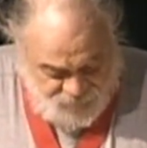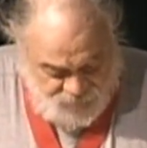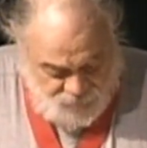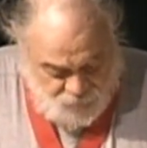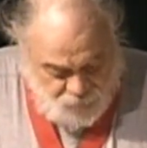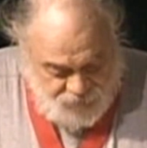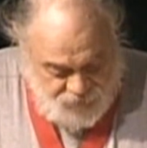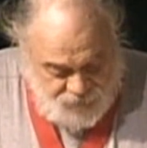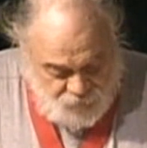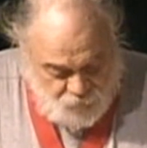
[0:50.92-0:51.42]

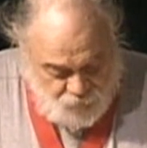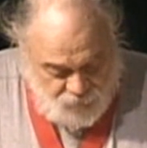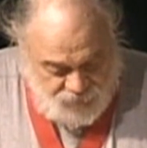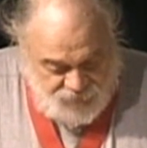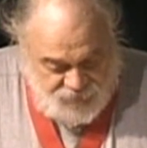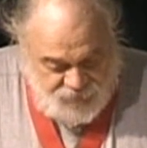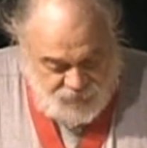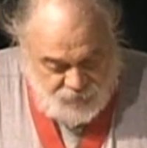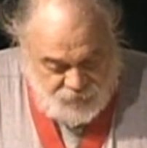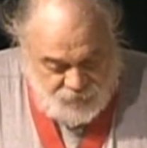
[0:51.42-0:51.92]
we didn't want to
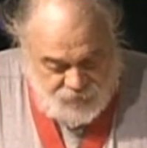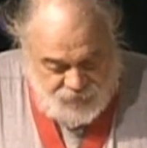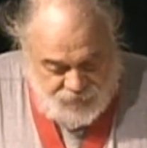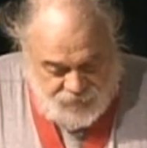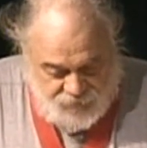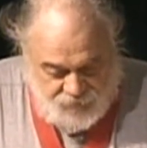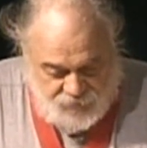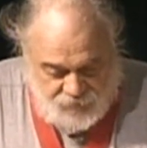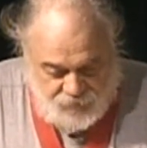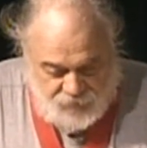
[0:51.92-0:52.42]
get
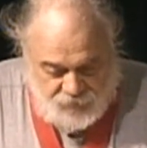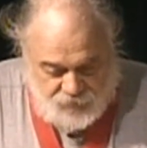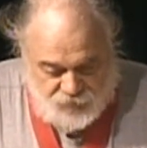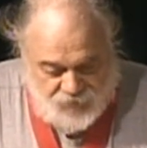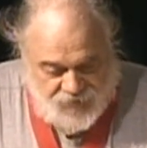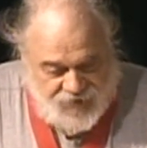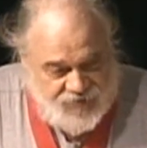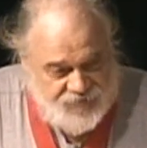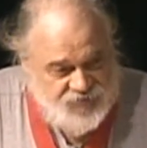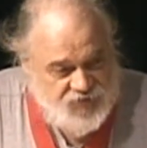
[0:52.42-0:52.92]

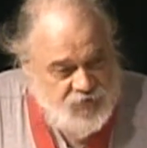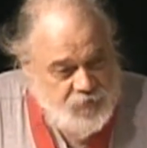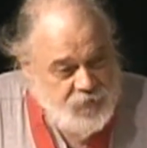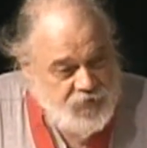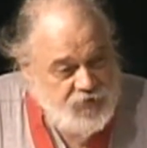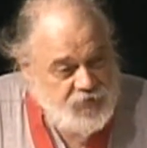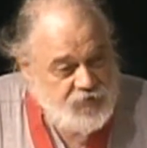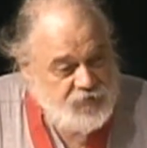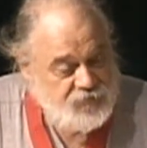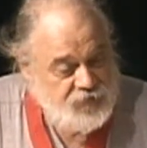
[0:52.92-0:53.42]

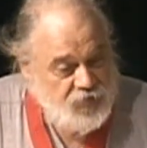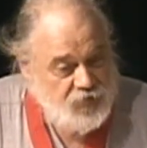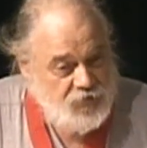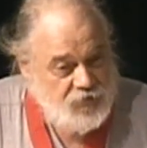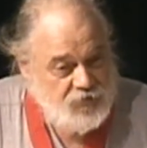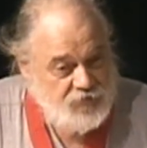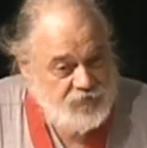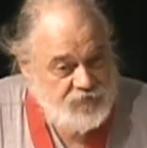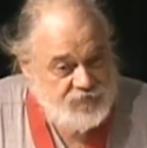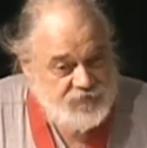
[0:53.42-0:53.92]
draftsmen
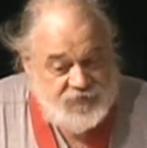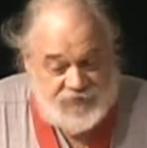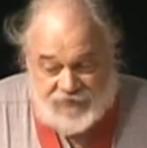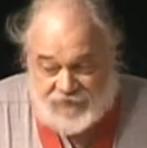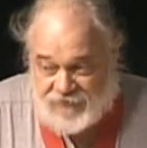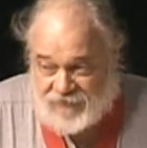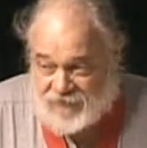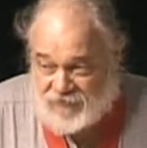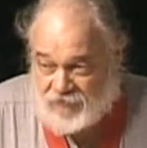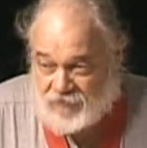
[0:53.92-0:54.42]
involved,
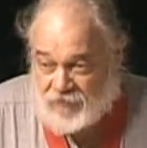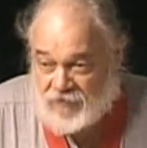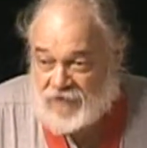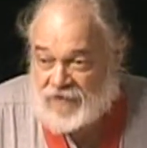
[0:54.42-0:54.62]
and